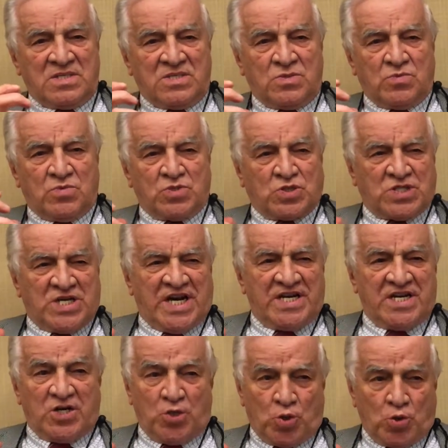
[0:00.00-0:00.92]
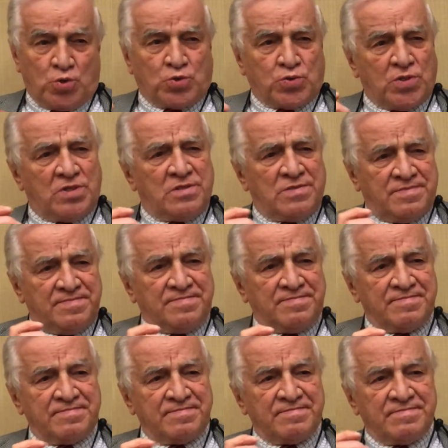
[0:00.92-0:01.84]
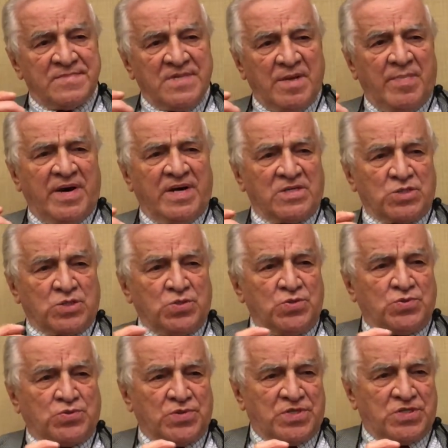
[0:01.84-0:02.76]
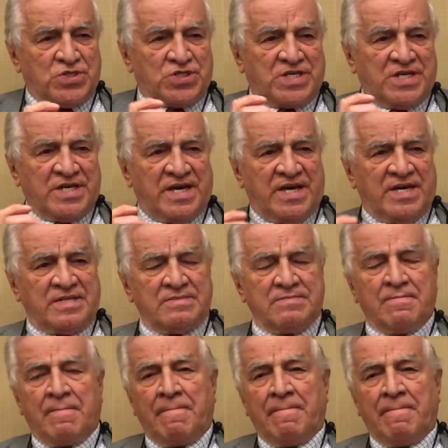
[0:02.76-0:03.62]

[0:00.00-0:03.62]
was kind of neutral, uh-huh. about as neutral as you can get